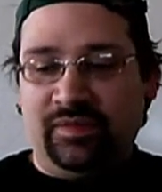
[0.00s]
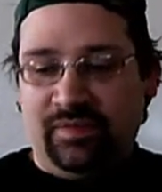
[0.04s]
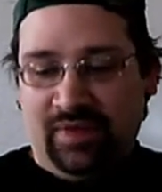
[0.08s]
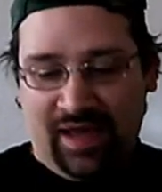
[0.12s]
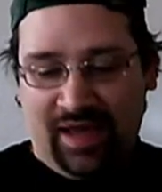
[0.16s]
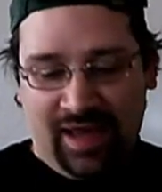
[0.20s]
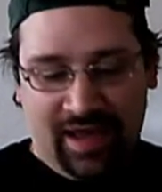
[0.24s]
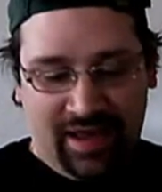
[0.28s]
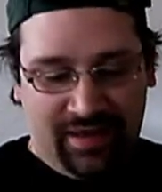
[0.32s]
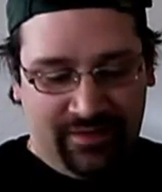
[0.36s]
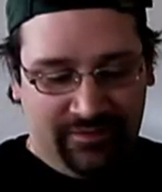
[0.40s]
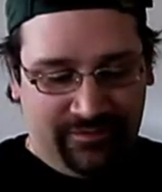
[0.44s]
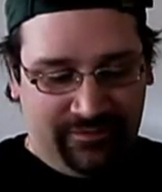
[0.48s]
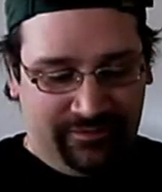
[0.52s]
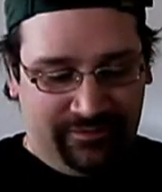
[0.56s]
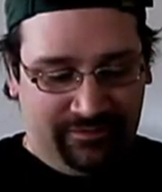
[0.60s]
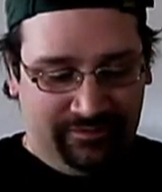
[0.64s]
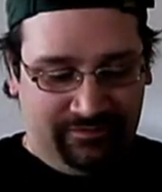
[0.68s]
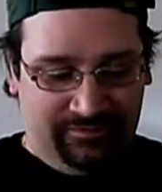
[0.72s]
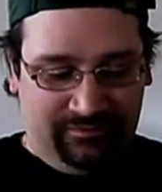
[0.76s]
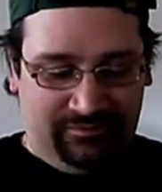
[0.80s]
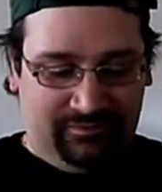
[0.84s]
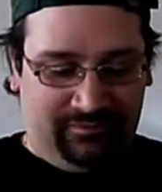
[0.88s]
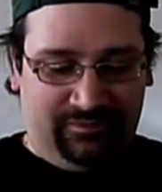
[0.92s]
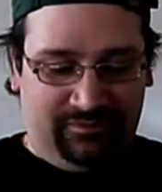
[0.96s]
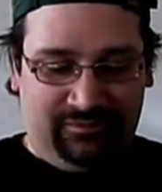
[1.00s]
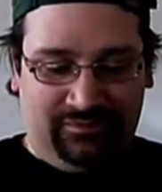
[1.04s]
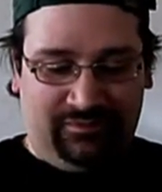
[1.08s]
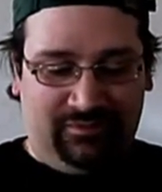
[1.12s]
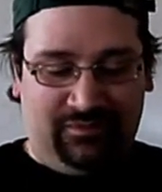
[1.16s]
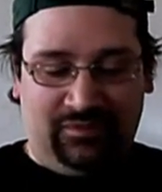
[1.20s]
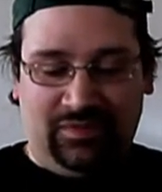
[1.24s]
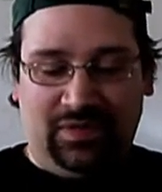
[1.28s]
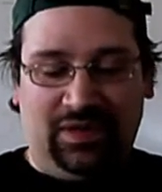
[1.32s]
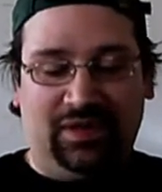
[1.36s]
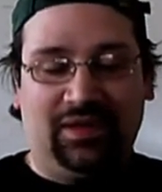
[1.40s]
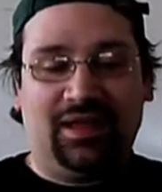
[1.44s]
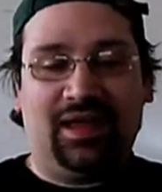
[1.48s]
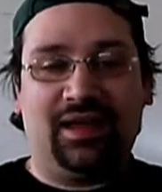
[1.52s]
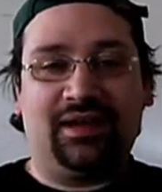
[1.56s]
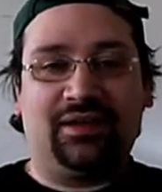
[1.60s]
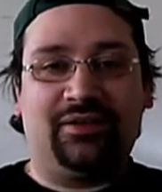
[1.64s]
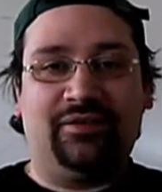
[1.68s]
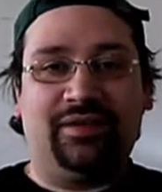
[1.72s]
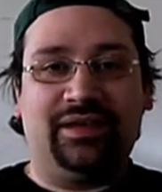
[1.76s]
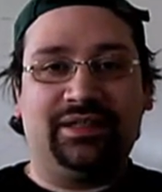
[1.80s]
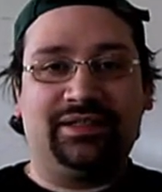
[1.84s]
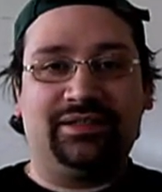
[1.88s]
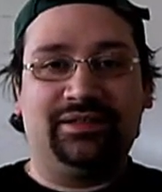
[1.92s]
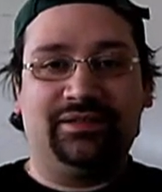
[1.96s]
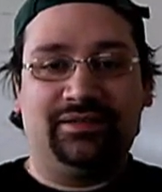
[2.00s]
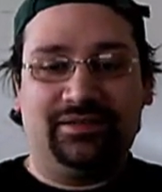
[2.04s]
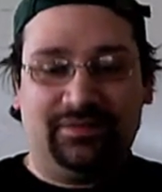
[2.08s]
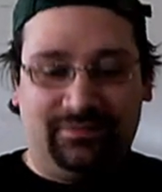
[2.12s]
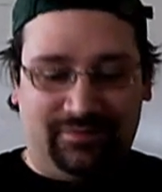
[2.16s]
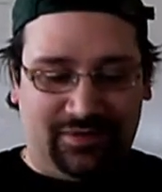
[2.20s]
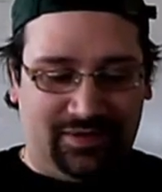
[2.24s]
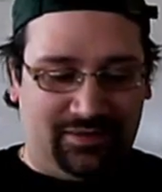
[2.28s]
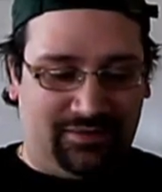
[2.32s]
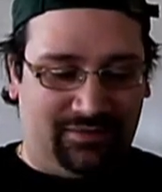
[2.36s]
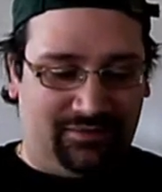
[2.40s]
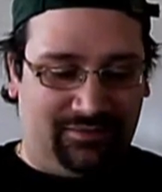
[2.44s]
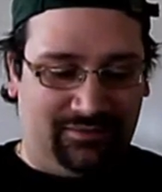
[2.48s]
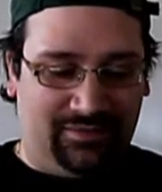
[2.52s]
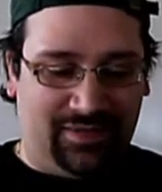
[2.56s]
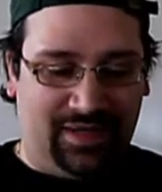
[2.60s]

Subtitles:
I have a lot of questions, well,